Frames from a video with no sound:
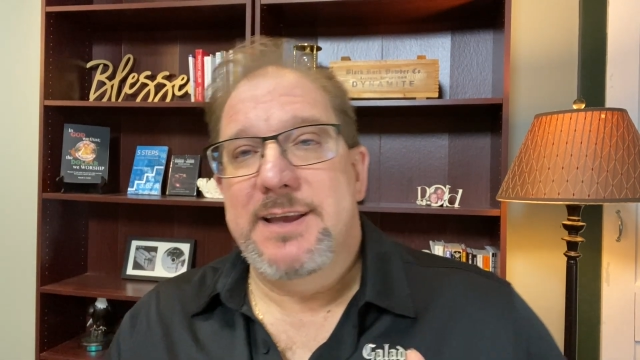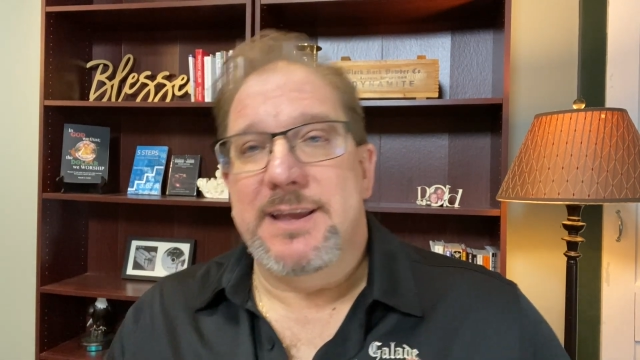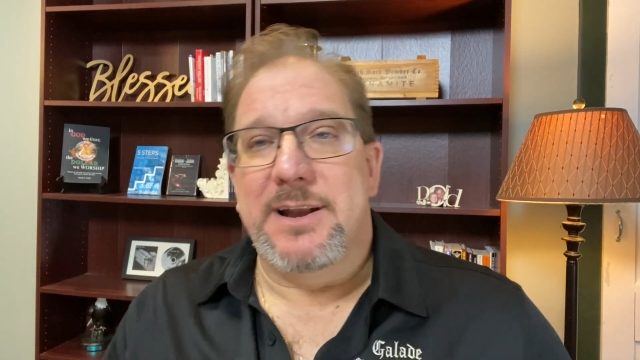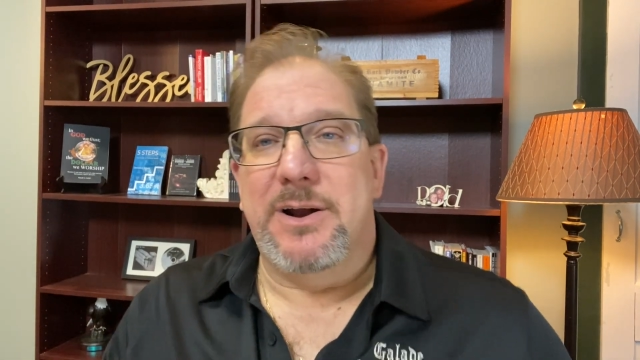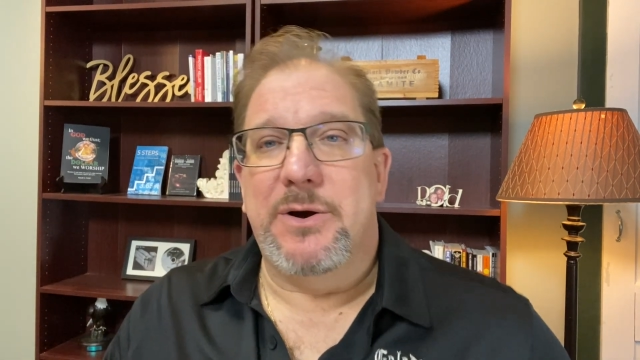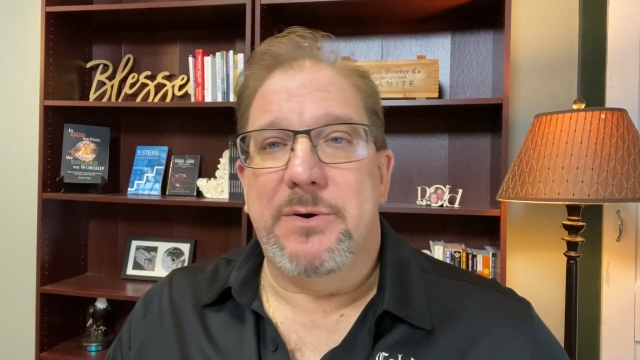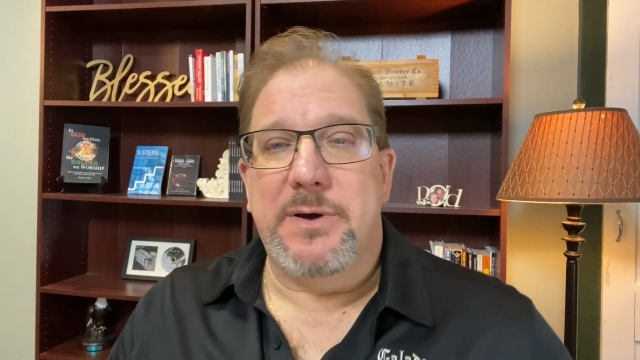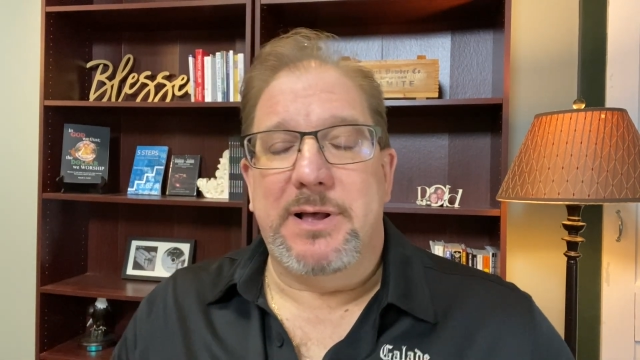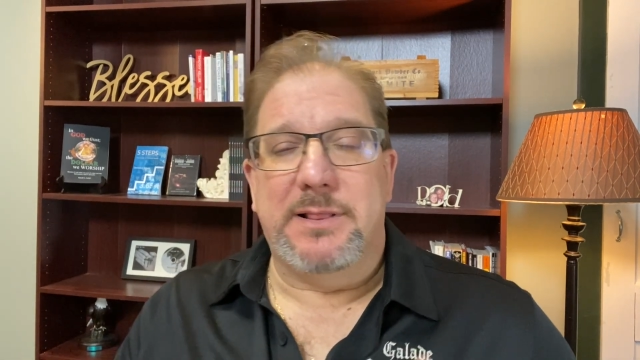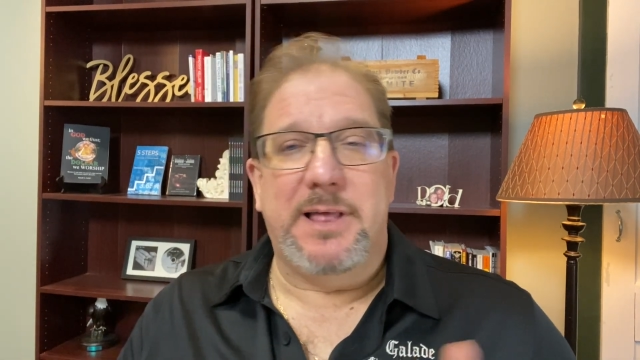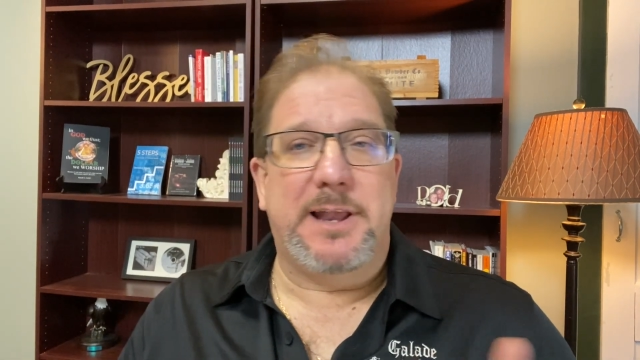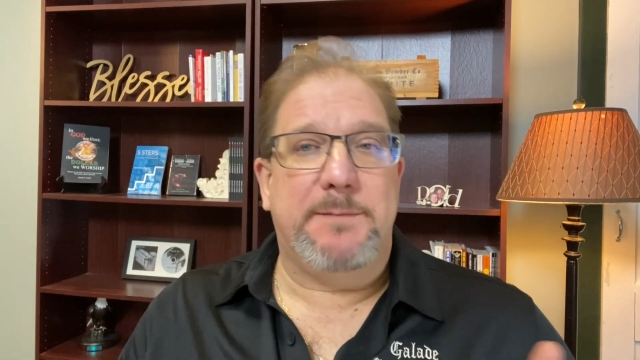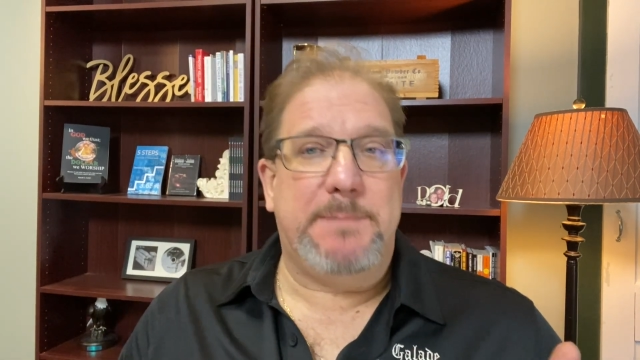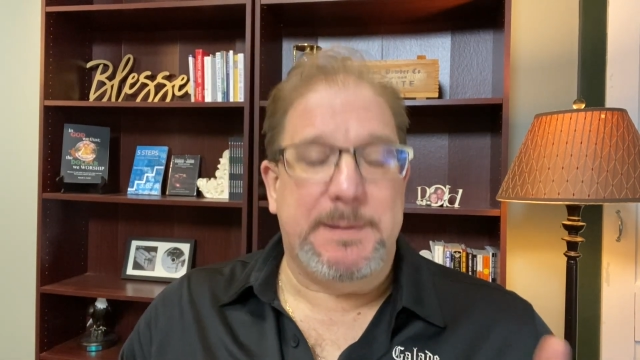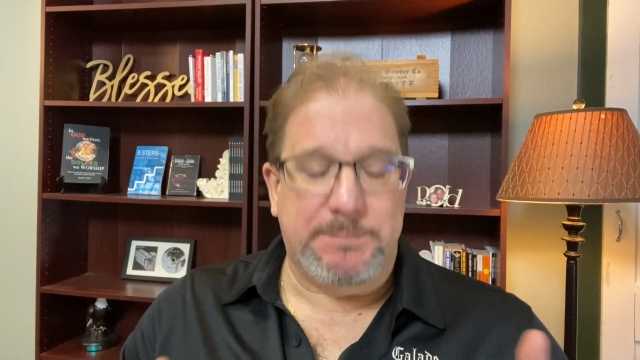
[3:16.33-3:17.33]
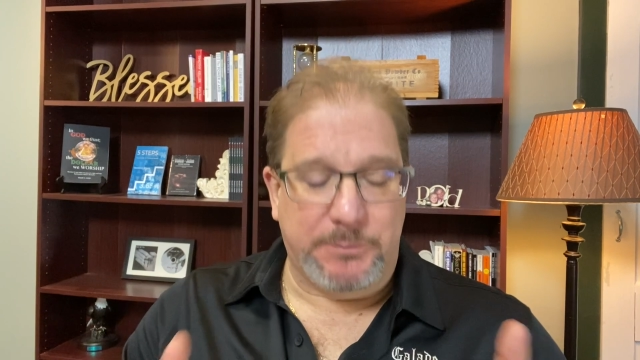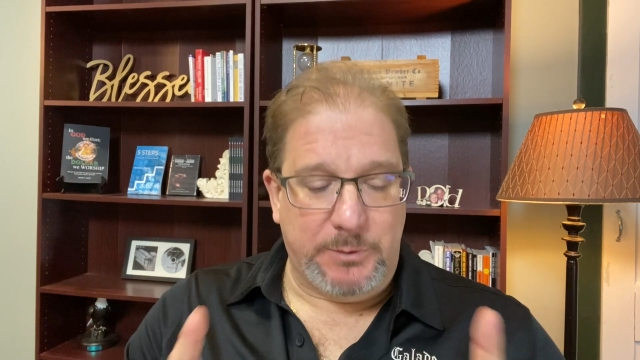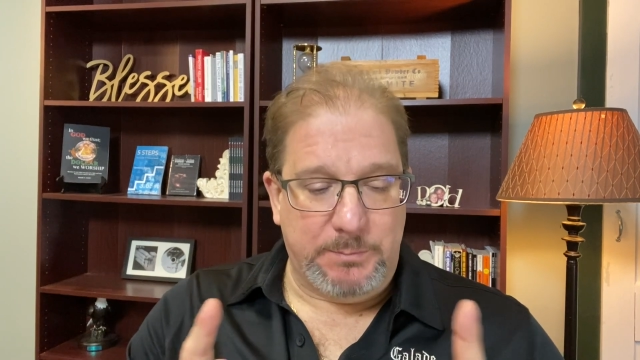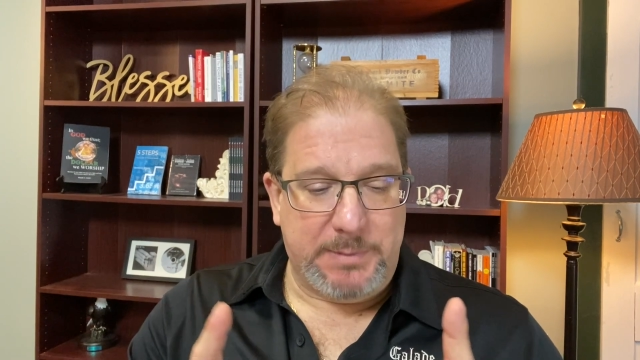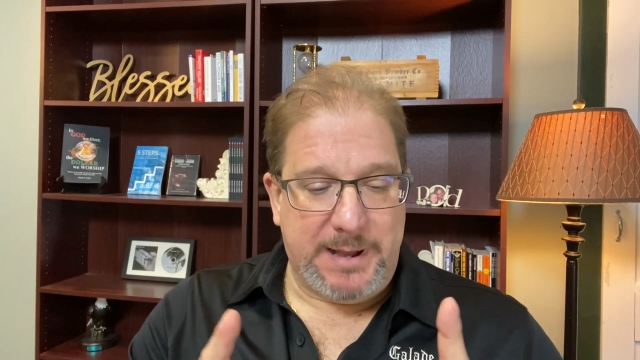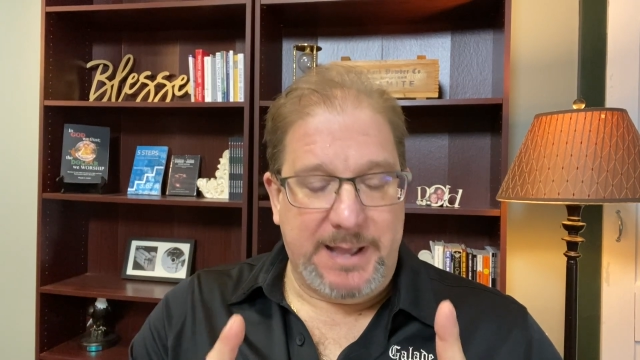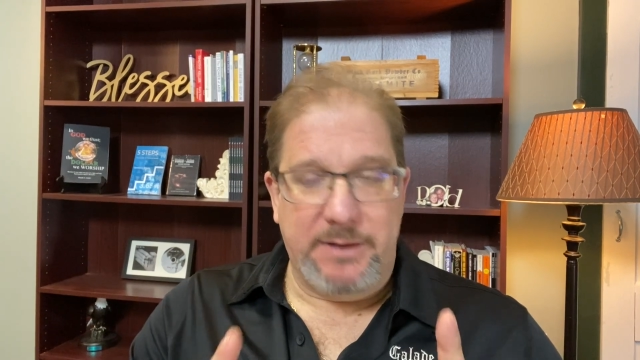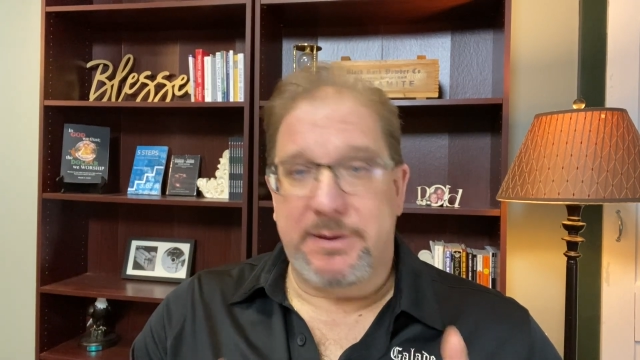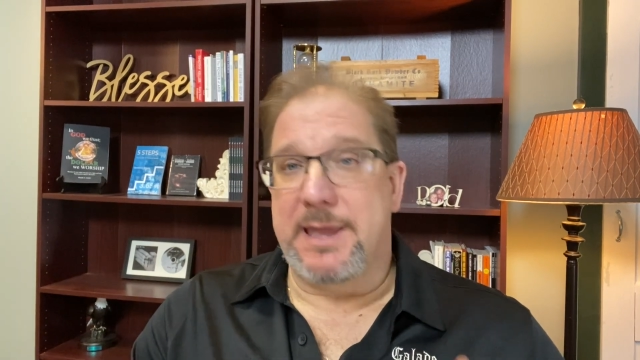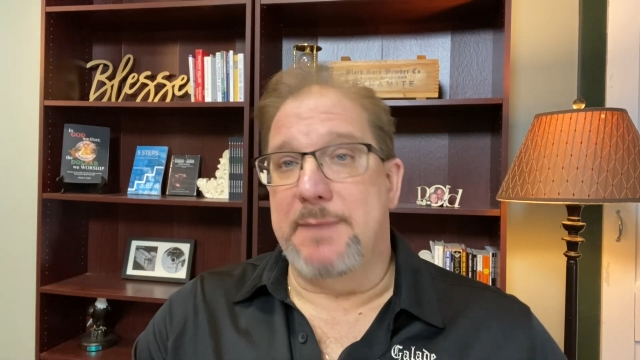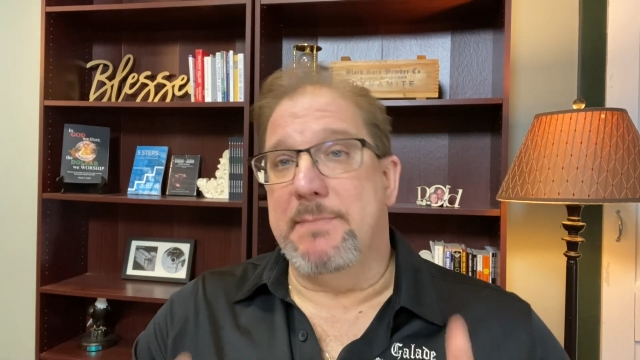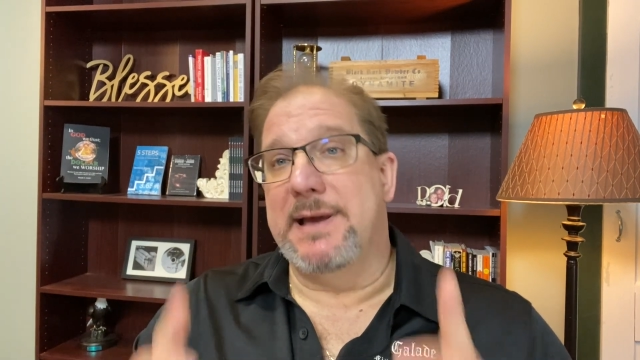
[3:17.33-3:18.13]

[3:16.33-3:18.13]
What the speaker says: You know, a lot of people will buy, okay,